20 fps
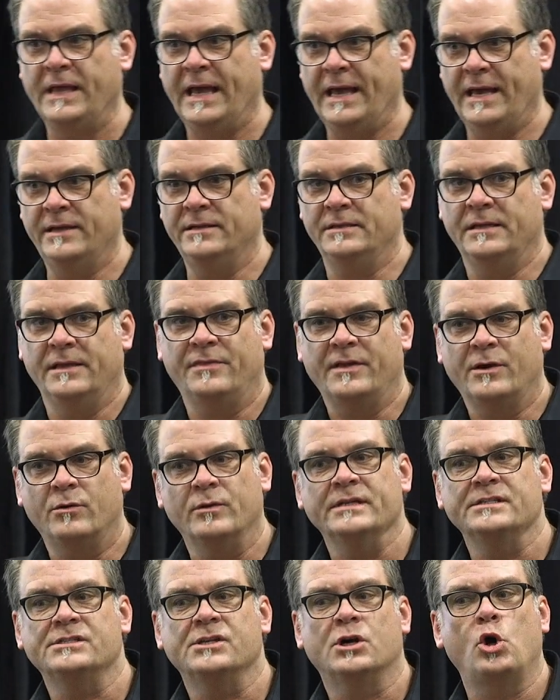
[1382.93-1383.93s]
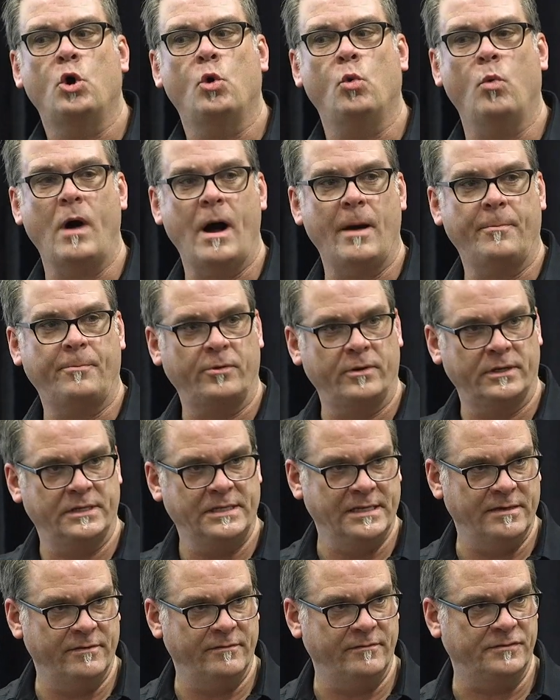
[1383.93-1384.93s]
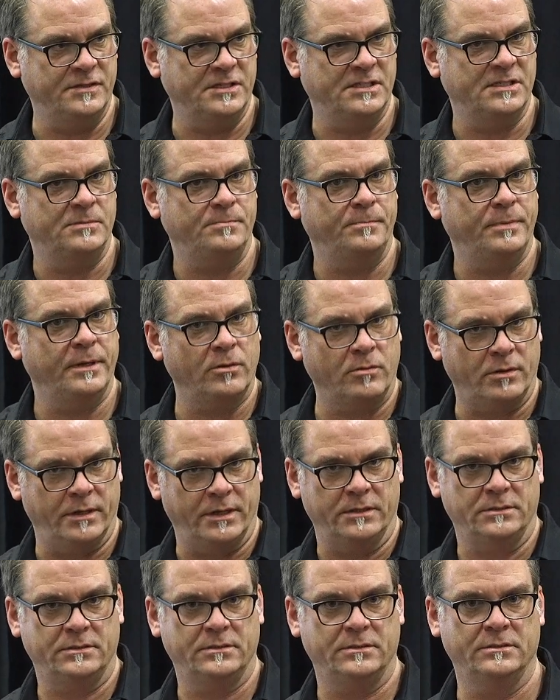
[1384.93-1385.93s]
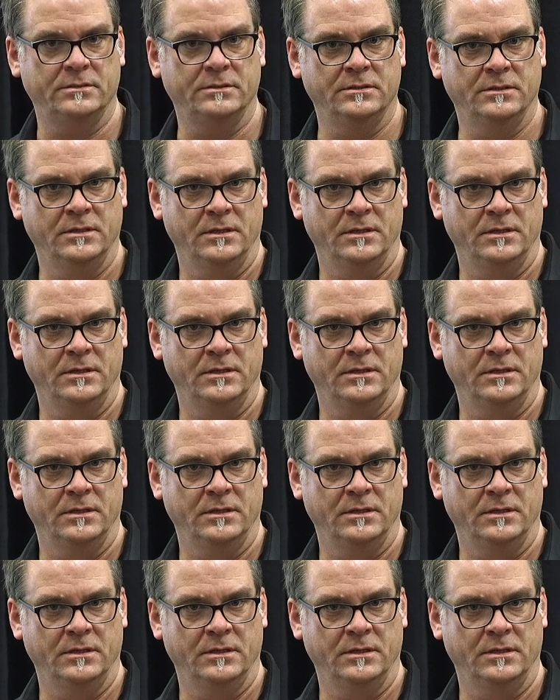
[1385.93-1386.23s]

And there is a cooperative spirit